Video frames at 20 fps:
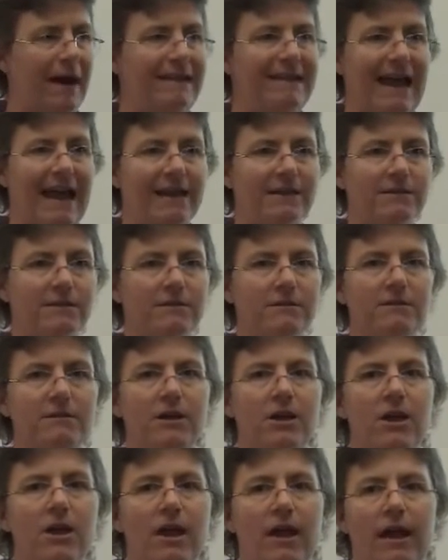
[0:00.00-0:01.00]
by taxes,
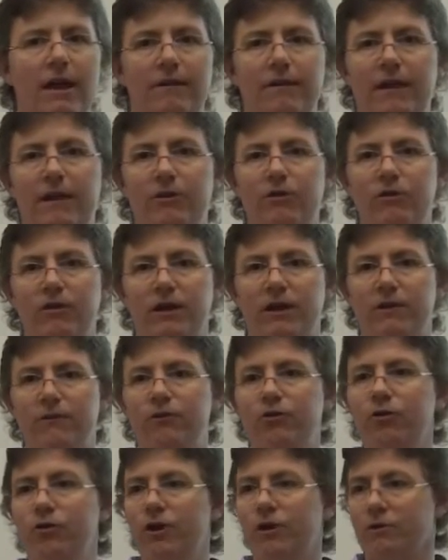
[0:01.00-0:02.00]
and they do give
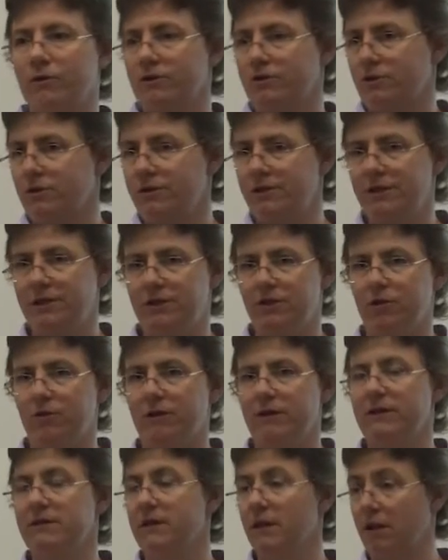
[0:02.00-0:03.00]
two-year associate
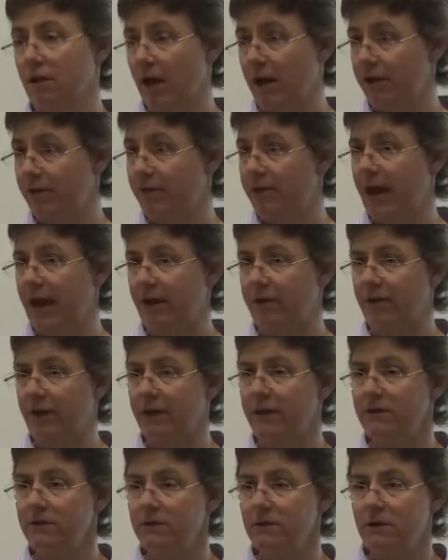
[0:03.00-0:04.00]
degrees in a lot of tech
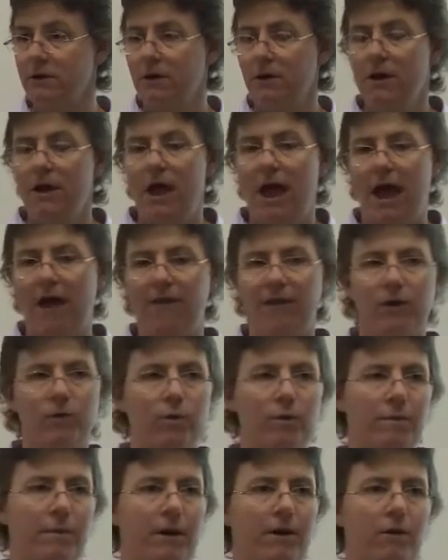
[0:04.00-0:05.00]
things. And then
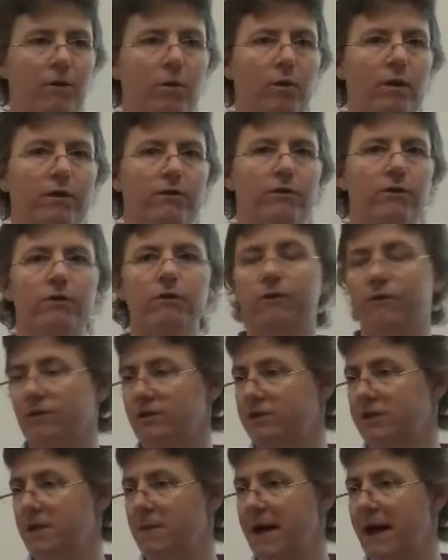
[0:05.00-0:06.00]
we pair with the
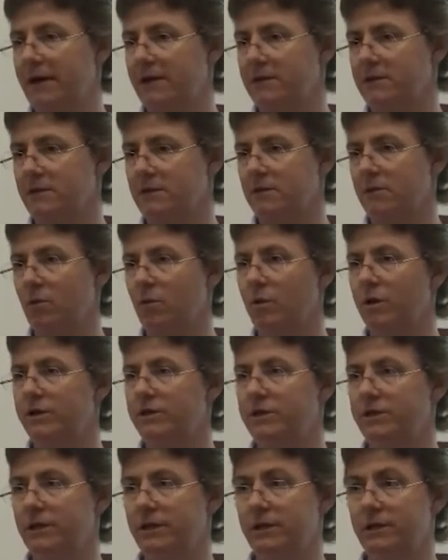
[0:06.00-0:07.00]
University of Madison,
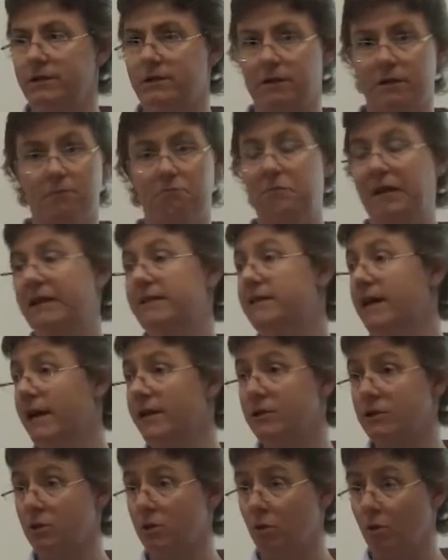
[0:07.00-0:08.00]
which is a Big Ten
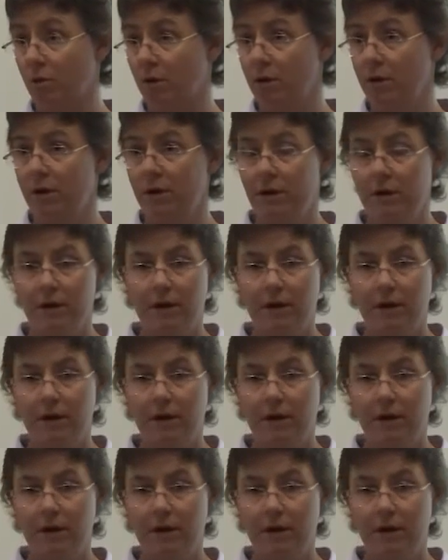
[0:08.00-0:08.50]
school.